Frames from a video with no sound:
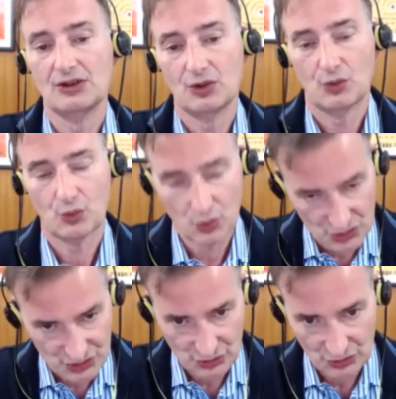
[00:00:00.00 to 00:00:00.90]

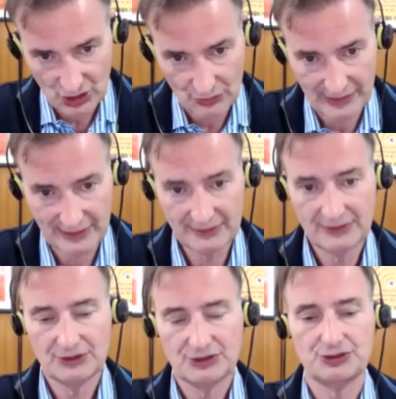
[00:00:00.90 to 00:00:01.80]
also going
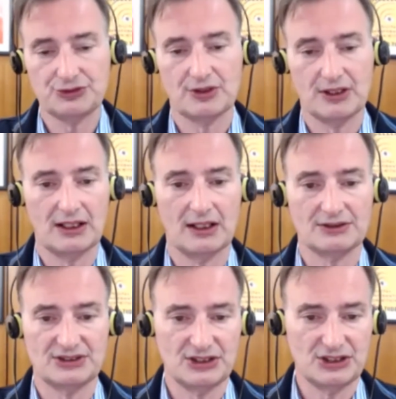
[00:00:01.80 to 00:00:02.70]
to
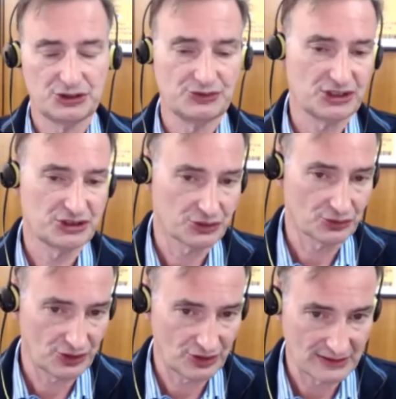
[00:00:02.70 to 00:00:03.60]
issue digital
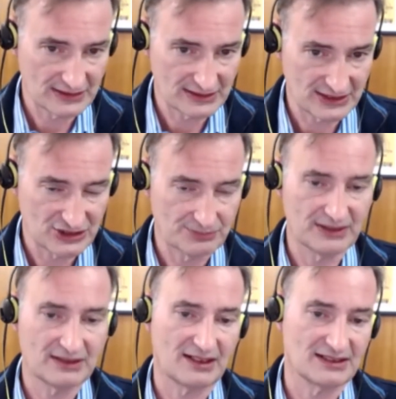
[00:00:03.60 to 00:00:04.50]
currencies
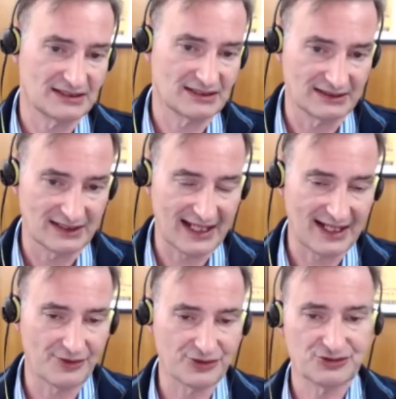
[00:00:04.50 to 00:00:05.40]
because it
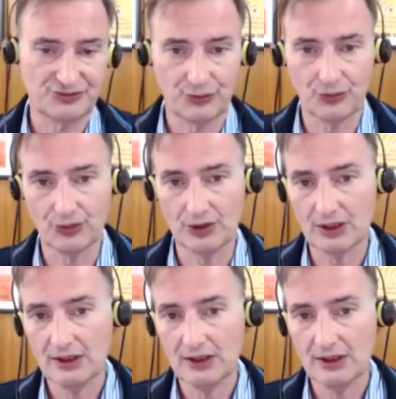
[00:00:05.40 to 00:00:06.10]
allows for